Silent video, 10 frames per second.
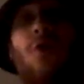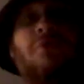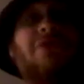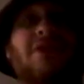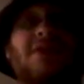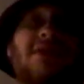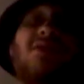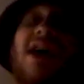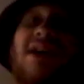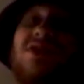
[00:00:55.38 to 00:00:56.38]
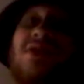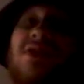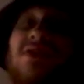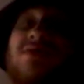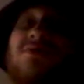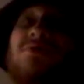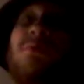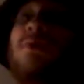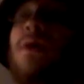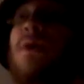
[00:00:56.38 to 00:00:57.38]
Hopefully that they're actually going to
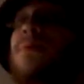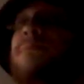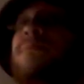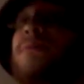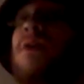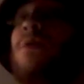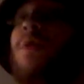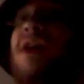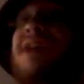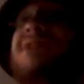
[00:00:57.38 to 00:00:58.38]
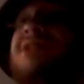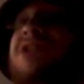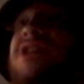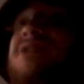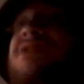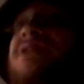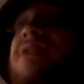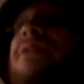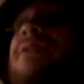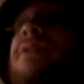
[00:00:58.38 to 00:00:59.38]
do what I
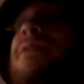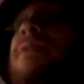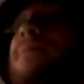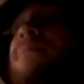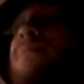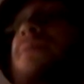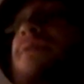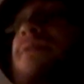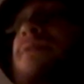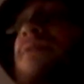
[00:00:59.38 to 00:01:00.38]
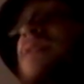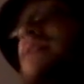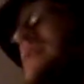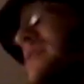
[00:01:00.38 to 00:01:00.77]
suggested that they